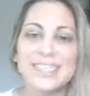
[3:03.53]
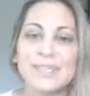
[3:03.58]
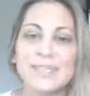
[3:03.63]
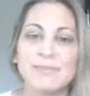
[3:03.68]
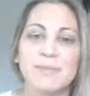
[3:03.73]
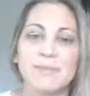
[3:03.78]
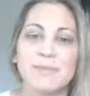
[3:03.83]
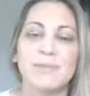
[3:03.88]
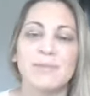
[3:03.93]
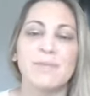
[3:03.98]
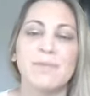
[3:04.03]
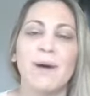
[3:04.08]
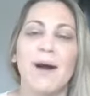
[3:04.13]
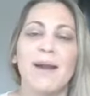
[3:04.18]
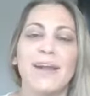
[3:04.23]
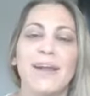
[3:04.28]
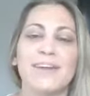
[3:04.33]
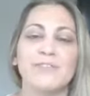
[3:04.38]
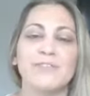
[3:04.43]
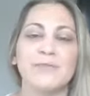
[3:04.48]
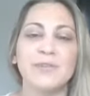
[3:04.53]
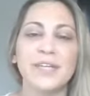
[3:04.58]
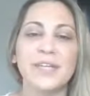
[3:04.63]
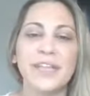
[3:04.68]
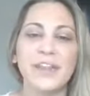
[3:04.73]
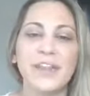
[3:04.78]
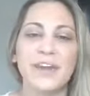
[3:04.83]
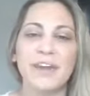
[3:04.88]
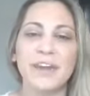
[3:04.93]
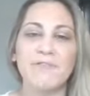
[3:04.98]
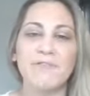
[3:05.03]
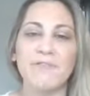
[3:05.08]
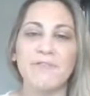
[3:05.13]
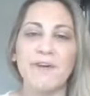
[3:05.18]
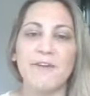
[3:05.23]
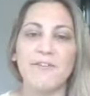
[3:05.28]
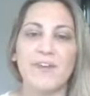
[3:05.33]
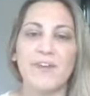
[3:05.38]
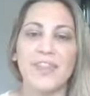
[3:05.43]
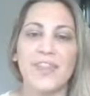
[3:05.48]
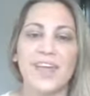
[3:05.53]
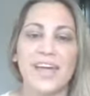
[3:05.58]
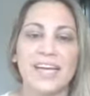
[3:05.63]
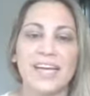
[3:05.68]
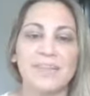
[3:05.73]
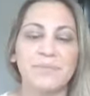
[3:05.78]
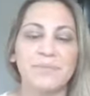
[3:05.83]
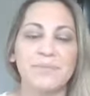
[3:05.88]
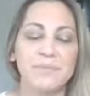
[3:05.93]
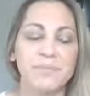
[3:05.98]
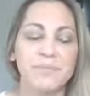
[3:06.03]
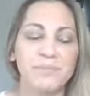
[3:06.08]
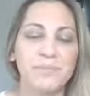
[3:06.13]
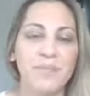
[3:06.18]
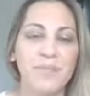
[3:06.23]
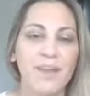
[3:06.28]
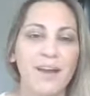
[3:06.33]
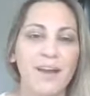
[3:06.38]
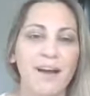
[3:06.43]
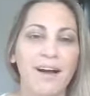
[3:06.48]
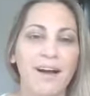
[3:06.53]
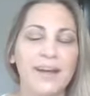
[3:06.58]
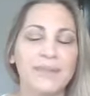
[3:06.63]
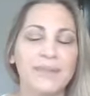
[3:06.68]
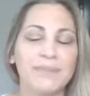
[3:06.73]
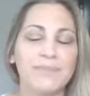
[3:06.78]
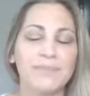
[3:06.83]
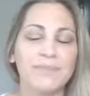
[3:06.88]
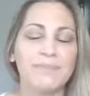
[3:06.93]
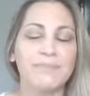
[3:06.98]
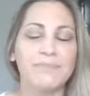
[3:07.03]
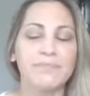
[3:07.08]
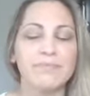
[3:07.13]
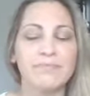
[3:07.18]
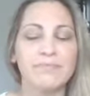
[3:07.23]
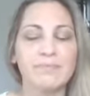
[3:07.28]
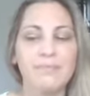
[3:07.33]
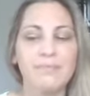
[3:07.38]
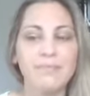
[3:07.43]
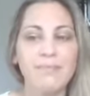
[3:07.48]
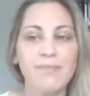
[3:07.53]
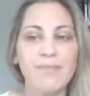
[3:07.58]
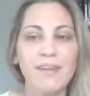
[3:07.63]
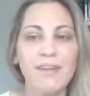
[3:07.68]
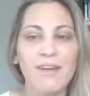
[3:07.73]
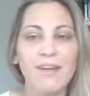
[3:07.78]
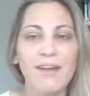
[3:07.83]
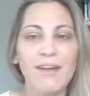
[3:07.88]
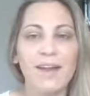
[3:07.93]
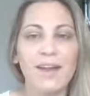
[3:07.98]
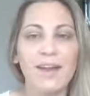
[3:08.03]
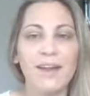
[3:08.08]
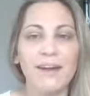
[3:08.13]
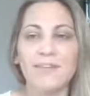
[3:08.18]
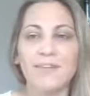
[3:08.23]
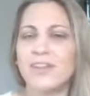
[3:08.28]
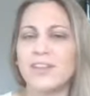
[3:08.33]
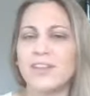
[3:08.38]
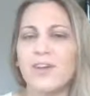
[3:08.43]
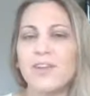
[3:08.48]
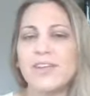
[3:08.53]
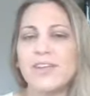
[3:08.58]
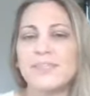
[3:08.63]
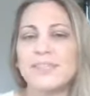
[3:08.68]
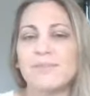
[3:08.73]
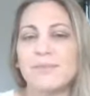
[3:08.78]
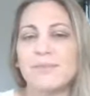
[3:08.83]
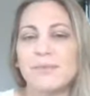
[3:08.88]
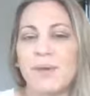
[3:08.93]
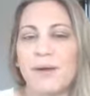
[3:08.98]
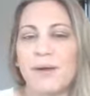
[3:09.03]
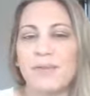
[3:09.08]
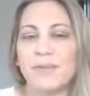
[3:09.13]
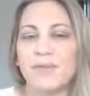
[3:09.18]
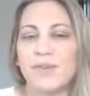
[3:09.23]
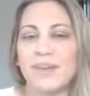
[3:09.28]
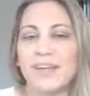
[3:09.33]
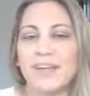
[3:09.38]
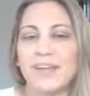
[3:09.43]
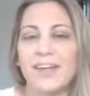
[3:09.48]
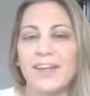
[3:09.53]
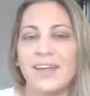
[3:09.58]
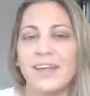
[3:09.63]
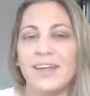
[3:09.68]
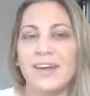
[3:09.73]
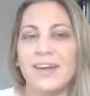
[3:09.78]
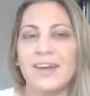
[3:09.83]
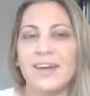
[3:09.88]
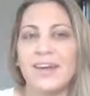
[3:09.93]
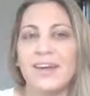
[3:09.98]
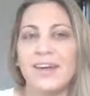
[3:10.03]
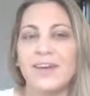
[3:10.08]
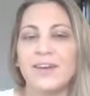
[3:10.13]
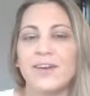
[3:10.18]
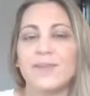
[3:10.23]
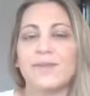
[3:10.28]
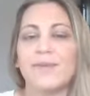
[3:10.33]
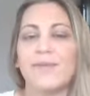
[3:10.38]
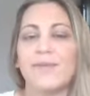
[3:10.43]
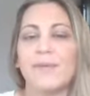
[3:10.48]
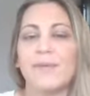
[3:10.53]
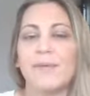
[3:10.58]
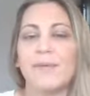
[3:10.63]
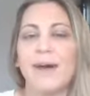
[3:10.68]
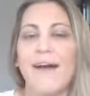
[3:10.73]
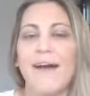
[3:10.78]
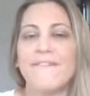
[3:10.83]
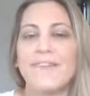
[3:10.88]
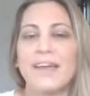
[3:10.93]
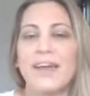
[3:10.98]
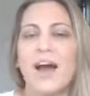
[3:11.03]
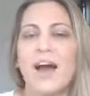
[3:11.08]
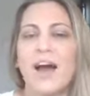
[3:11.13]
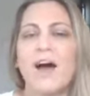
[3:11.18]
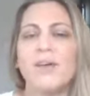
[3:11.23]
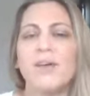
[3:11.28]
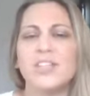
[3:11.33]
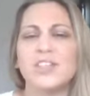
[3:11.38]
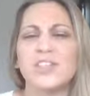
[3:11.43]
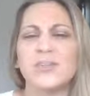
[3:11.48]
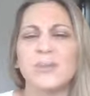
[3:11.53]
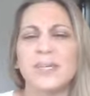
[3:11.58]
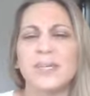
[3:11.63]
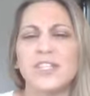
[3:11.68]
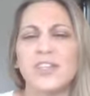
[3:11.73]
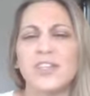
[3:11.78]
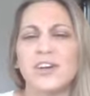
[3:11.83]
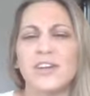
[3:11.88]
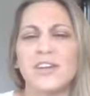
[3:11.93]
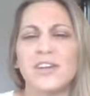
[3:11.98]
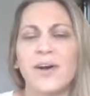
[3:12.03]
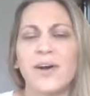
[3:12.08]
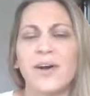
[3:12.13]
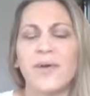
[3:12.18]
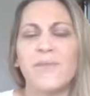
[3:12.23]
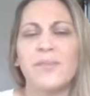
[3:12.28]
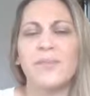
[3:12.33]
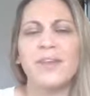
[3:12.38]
symptom spotting. I was really looking for everything. Um, and the only symptom I really remember having, I'll insert my chart though,